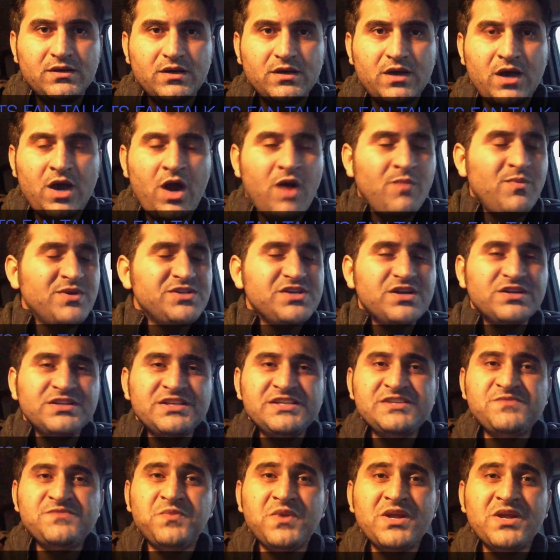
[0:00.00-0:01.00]
How much are
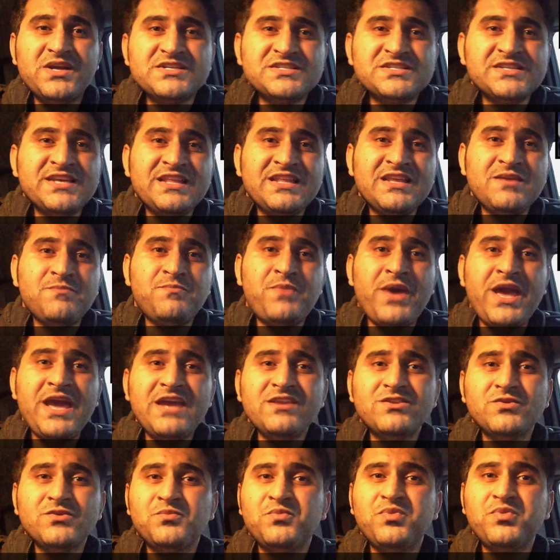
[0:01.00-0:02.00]
these players getting
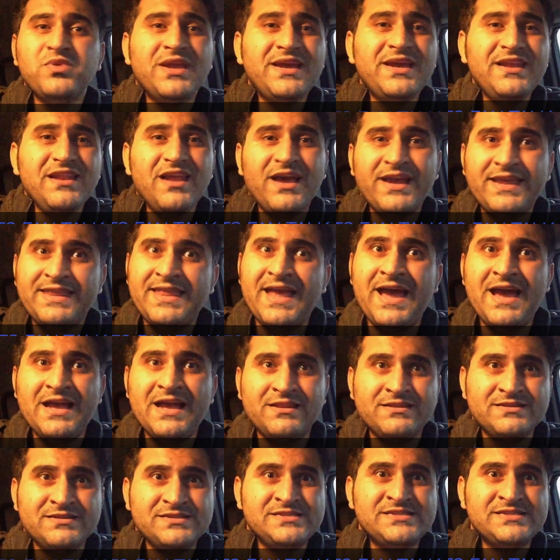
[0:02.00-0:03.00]
paid to play like
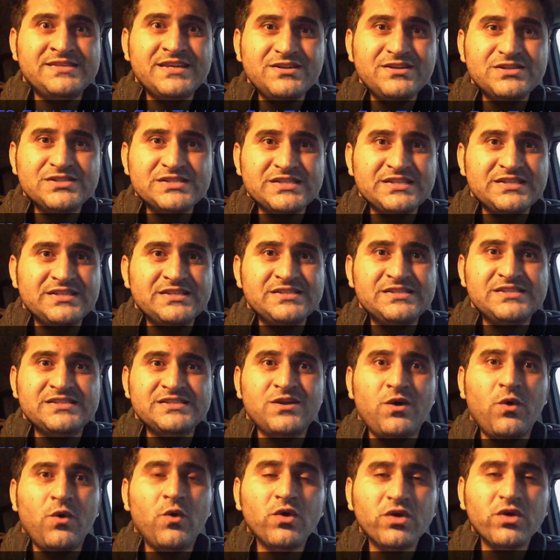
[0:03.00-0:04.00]
that? Seriously, this is
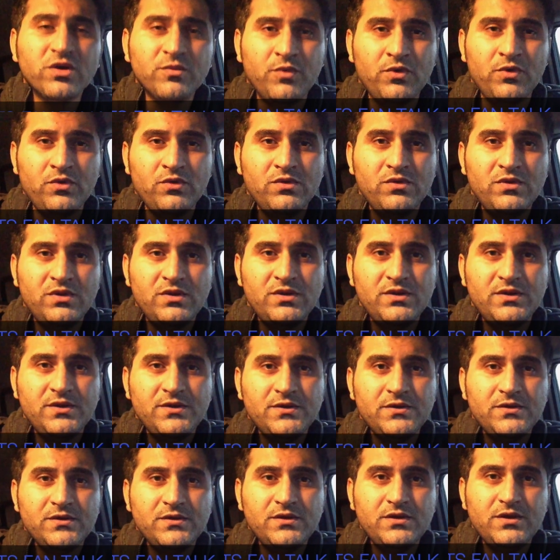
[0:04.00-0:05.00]
horrible.
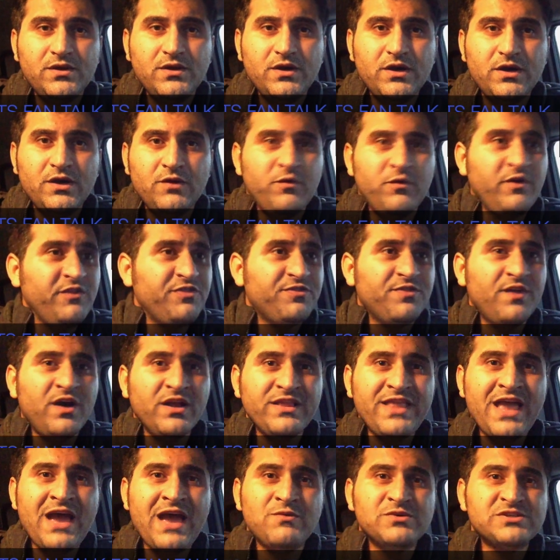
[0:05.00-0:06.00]
We
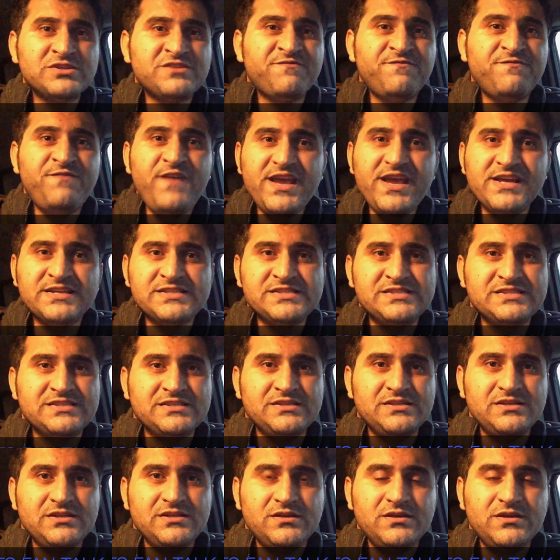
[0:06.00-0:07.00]
thought that was
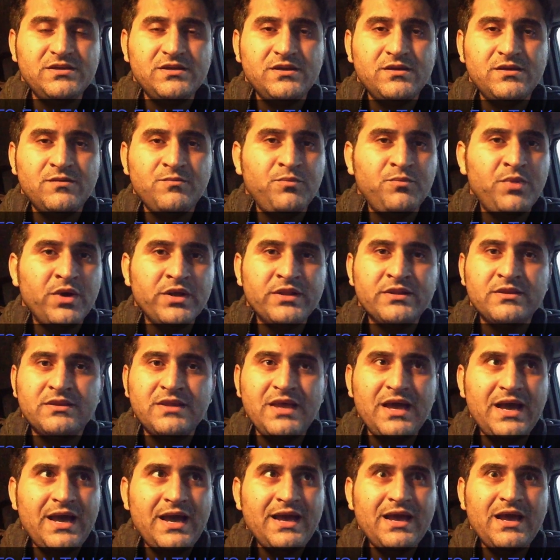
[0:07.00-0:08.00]
fixed, but
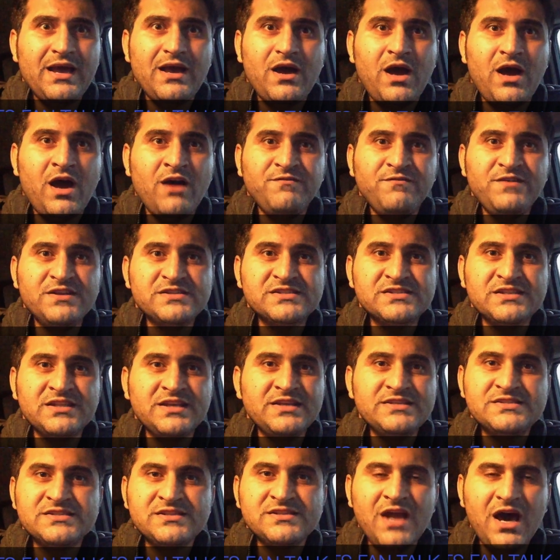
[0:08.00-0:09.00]

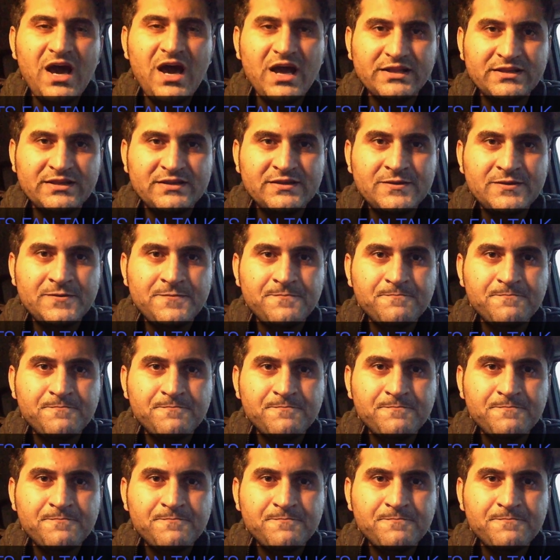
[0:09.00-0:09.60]
obviously it's not.